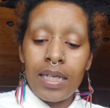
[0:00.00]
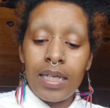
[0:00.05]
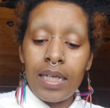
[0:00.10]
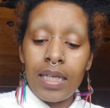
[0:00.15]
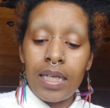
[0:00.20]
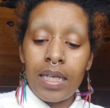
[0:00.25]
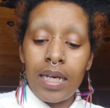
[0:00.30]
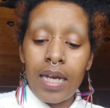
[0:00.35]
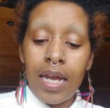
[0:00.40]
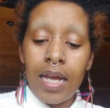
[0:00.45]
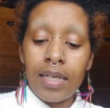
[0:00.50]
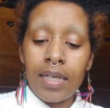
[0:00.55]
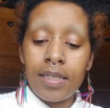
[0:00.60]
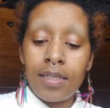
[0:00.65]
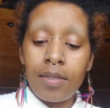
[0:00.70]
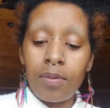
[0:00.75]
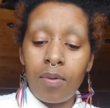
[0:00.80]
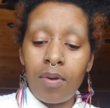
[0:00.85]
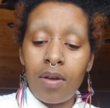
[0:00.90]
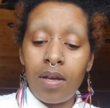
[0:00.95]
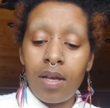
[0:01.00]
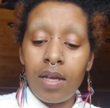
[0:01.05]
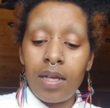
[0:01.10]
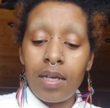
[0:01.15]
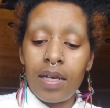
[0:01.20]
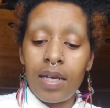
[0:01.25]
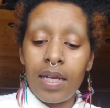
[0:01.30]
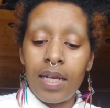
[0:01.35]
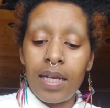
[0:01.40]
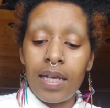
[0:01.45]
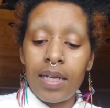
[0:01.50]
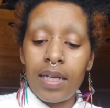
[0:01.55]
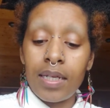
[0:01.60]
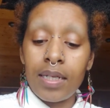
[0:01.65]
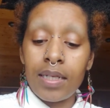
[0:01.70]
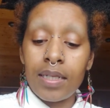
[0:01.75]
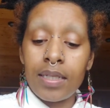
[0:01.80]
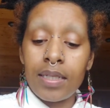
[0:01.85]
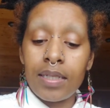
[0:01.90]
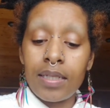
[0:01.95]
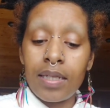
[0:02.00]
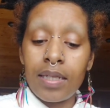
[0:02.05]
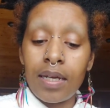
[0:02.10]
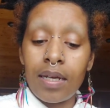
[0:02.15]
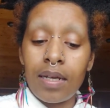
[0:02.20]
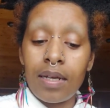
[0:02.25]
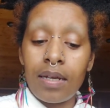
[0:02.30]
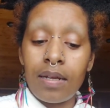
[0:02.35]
see, the next one is